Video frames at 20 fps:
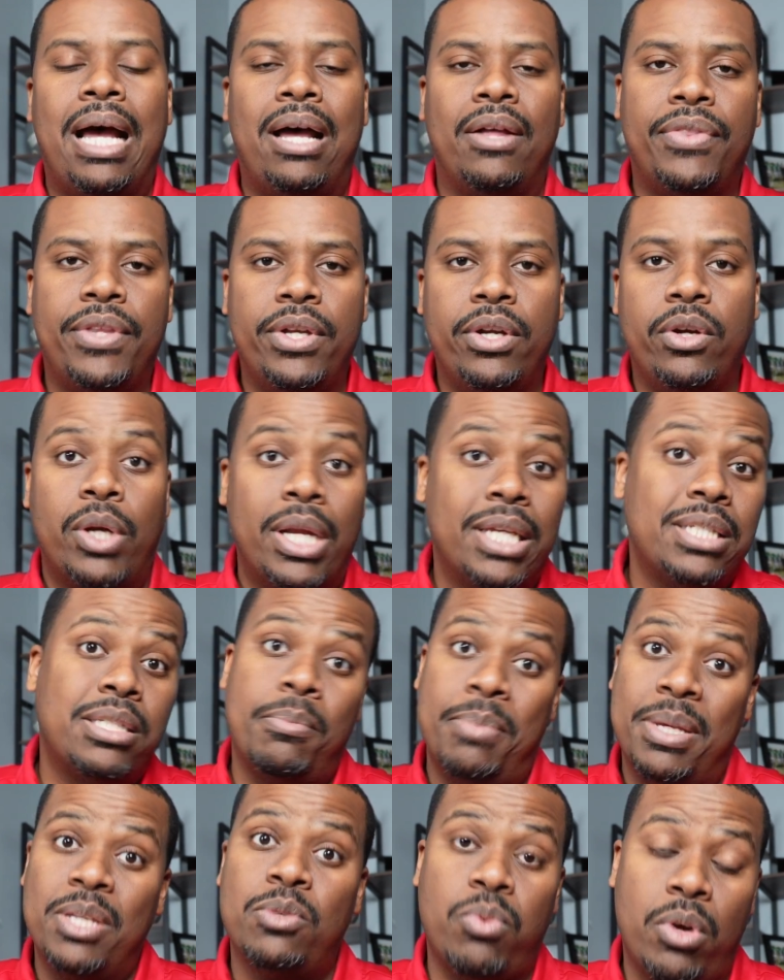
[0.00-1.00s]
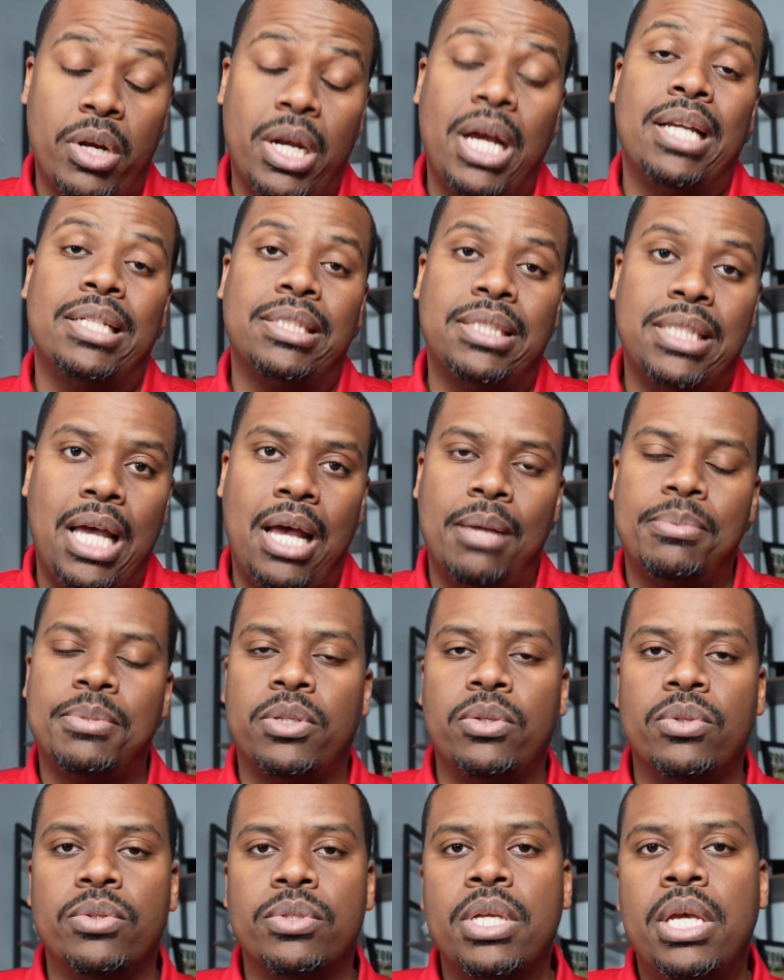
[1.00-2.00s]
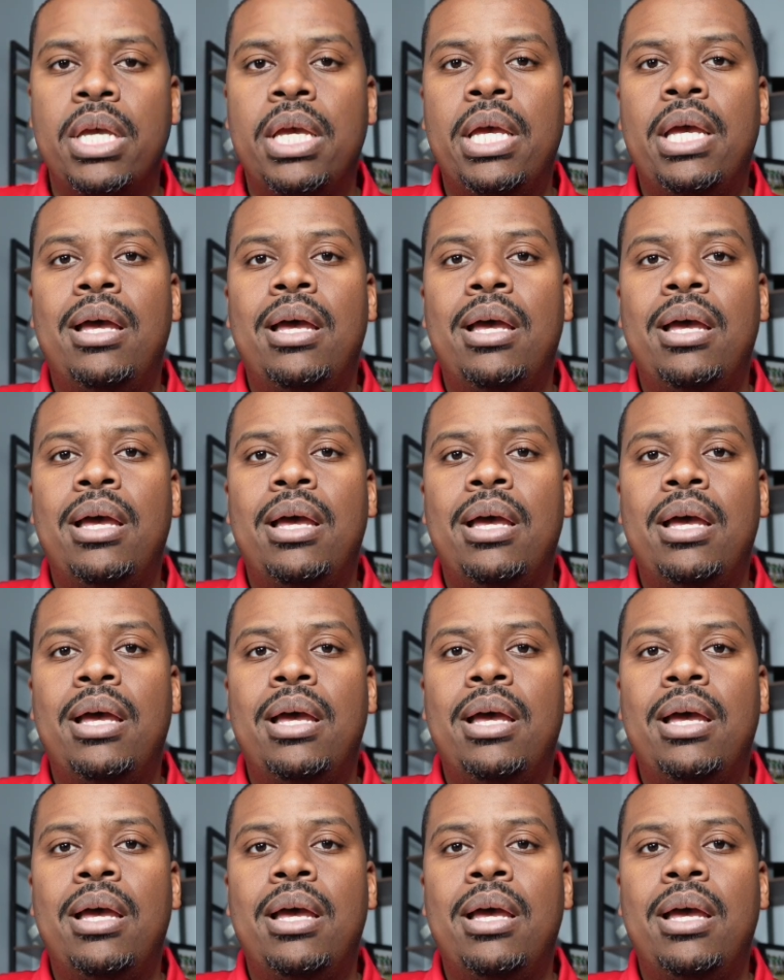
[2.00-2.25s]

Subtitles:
out there, or that's the best word, honestly, obstacles.